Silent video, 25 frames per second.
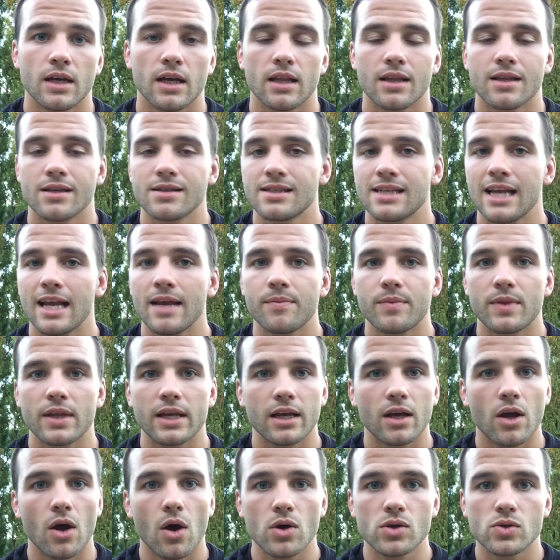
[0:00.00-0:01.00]
The same thing
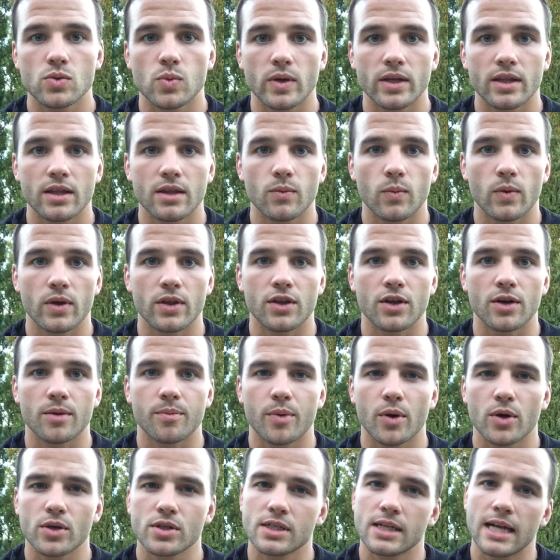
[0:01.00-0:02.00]
goes with your
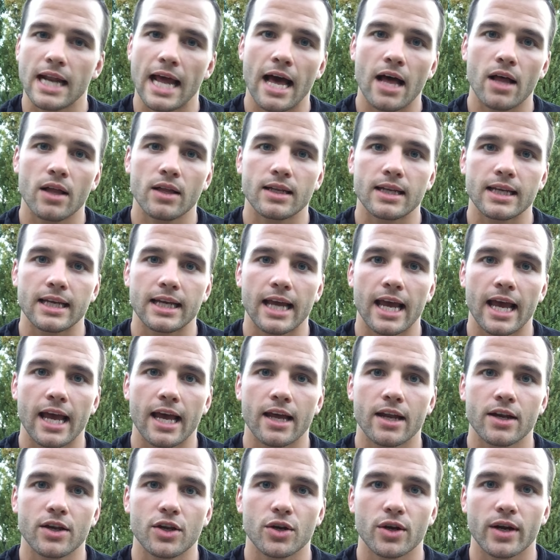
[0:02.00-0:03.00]
personality
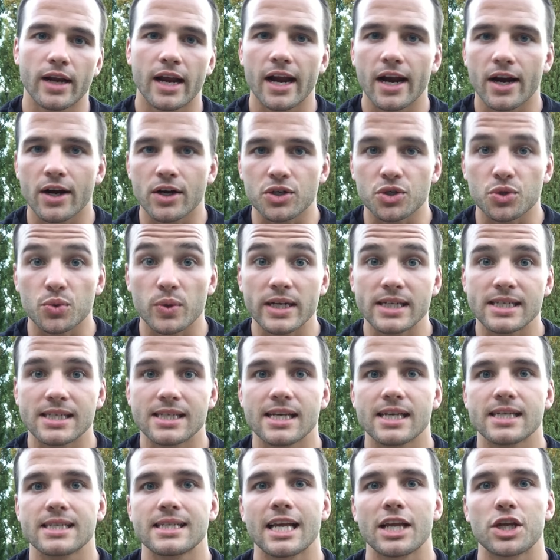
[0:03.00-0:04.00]
and your
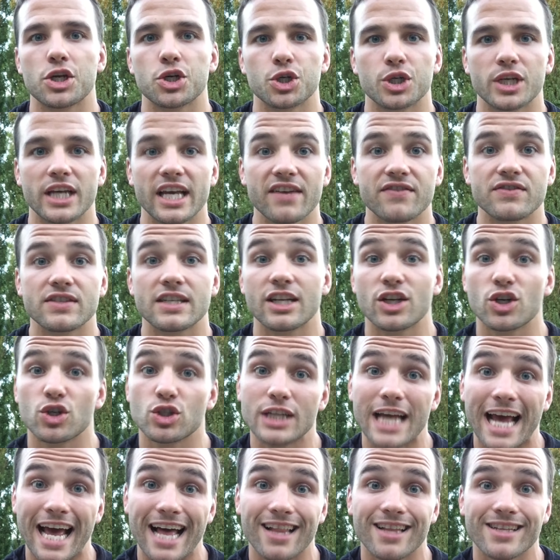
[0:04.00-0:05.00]
characteristics and your gifts and your
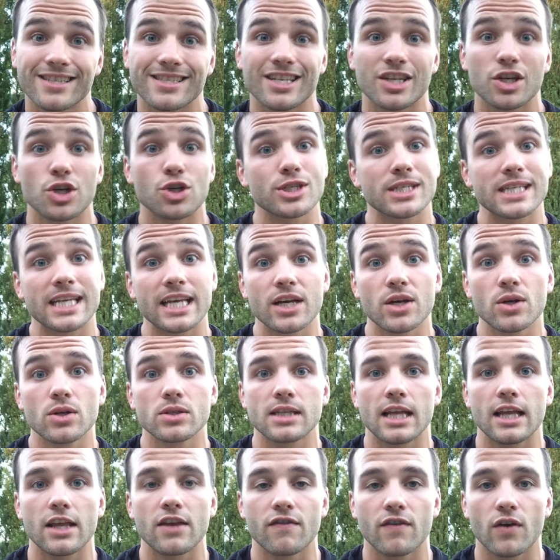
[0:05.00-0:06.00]
talents and your skills
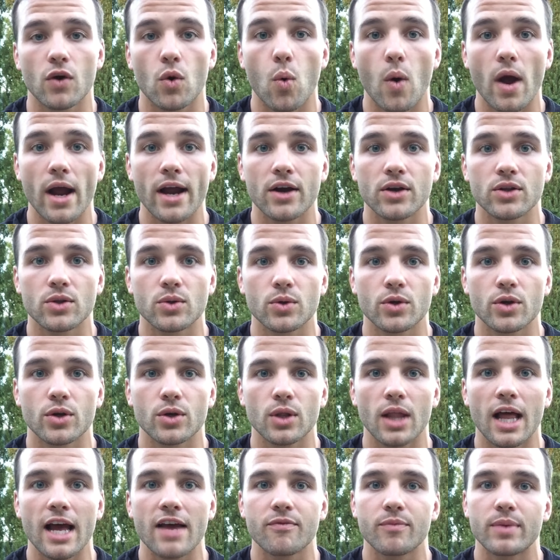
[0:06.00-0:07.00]
that you've acquired through your life,